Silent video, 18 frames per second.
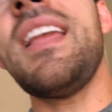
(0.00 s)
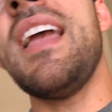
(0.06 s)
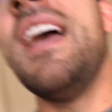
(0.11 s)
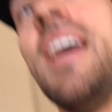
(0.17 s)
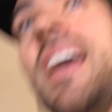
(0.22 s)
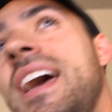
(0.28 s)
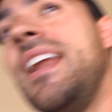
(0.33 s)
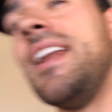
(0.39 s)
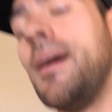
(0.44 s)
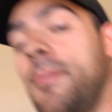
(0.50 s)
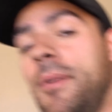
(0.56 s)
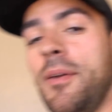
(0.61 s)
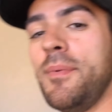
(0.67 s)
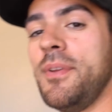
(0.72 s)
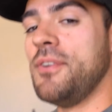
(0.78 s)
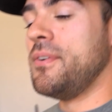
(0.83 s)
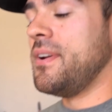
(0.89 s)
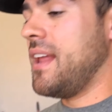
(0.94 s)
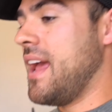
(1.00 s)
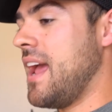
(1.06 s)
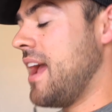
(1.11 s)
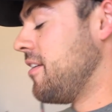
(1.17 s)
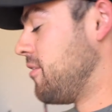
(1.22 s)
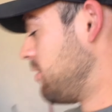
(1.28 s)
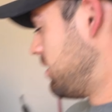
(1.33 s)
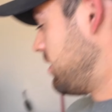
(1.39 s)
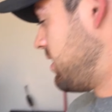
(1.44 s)
And I'm gonna be doing
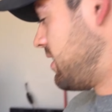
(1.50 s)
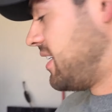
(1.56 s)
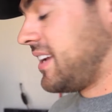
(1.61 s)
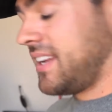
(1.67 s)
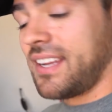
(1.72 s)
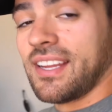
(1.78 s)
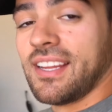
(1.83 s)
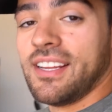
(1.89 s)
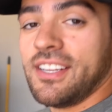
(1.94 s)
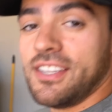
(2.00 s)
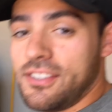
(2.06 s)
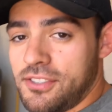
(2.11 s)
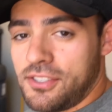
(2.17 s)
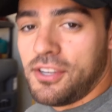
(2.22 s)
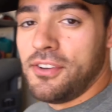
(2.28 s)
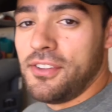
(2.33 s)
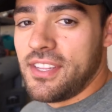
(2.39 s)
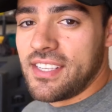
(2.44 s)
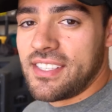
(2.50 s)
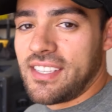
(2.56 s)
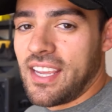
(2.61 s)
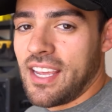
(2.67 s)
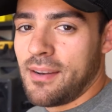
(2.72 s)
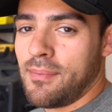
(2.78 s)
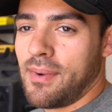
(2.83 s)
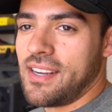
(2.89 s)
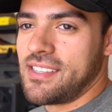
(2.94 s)
everything to this
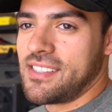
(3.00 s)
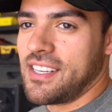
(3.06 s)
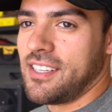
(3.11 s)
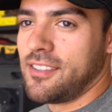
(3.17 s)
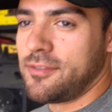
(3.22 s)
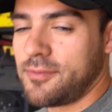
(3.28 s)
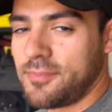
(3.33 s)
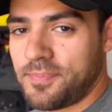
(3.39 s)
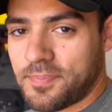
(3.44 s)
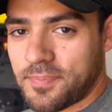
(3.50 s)
kit myself,